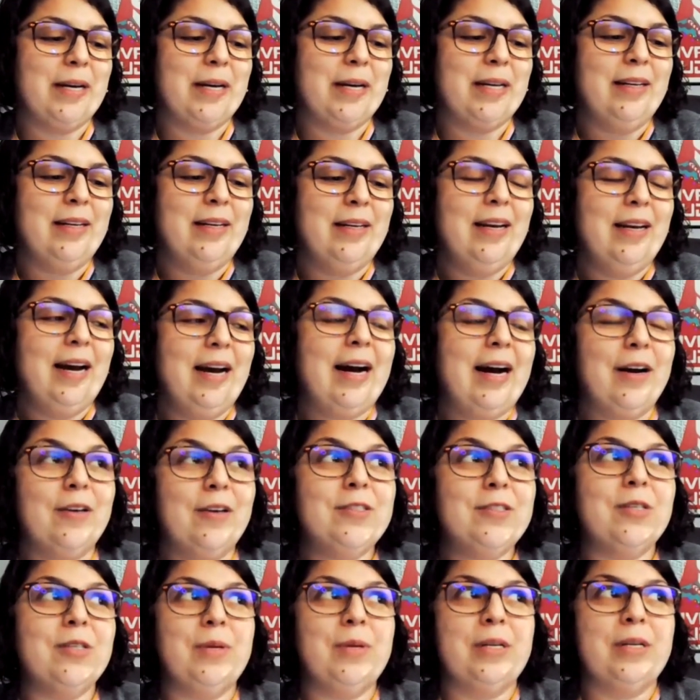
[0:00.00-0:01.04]
But I
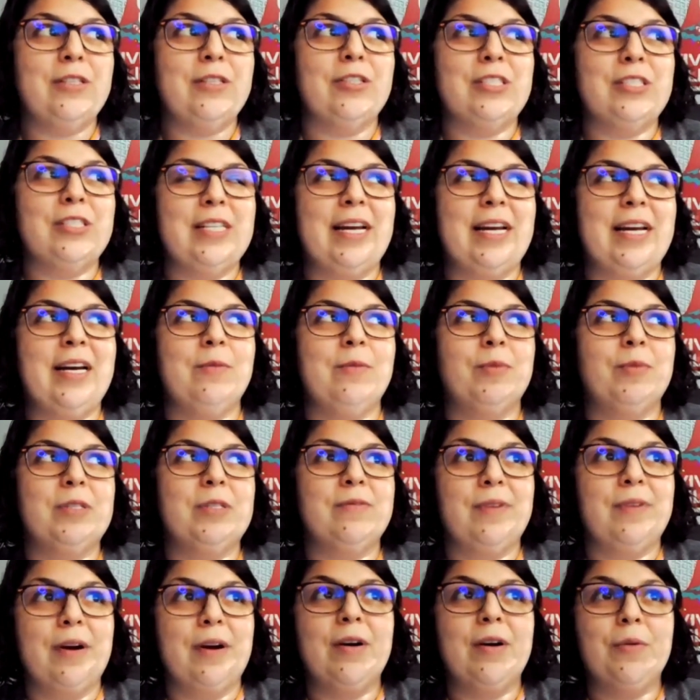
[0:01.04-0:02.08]
also understand
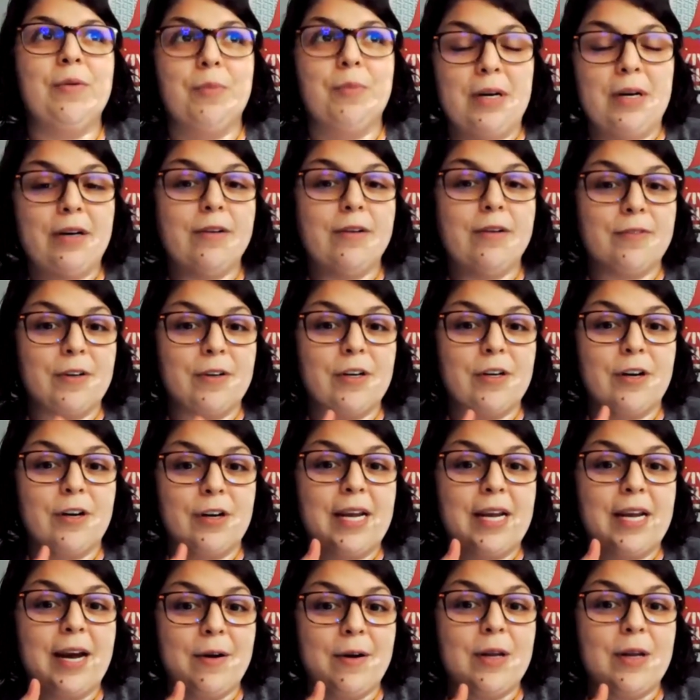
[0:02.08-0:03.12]
what's very real for
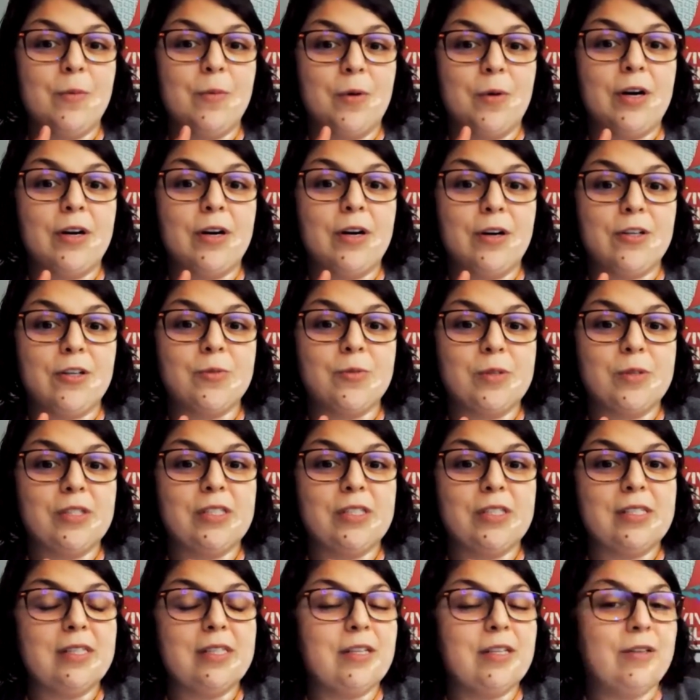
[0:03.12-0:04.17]
Kern County workers, which
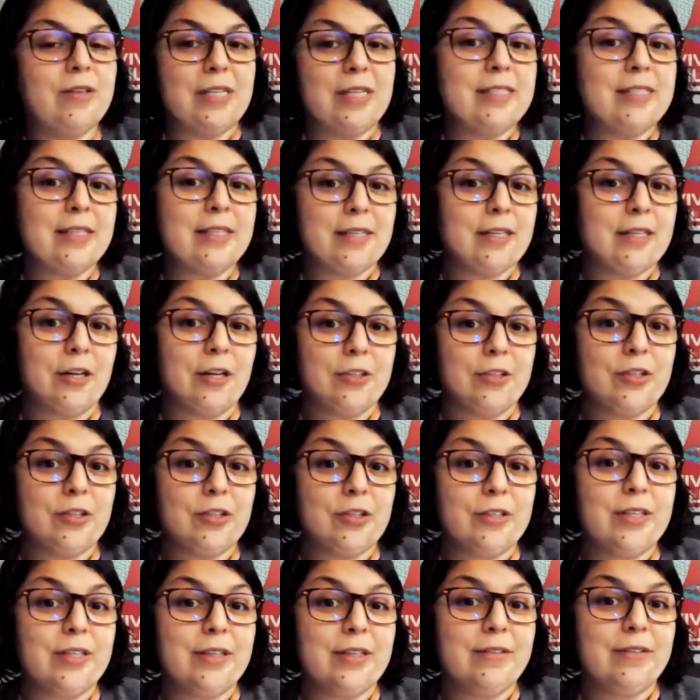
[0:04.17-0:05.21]
is that there isn't an
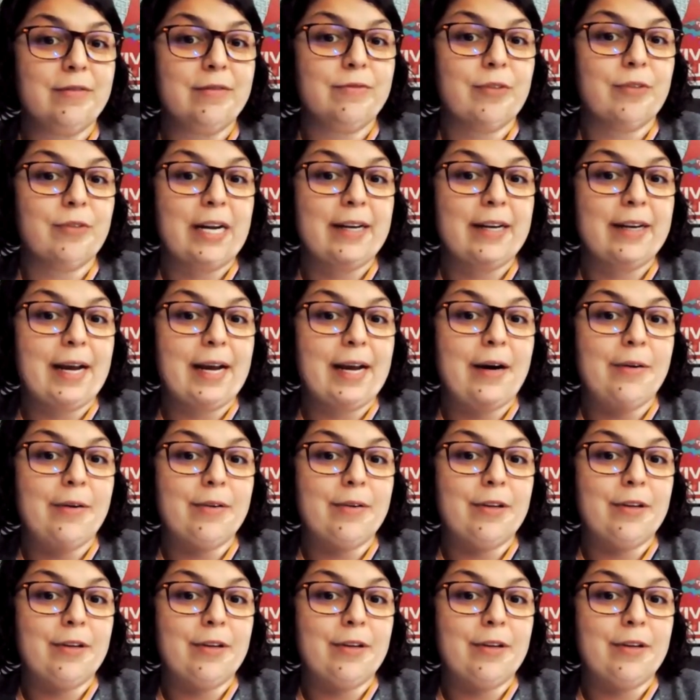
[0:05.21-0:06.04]
alternative right now.